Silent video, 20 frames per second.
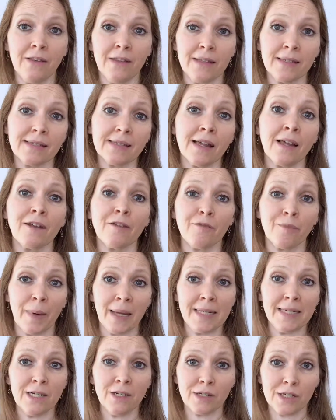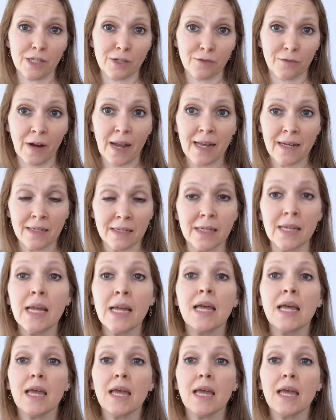the son of my dearest friend,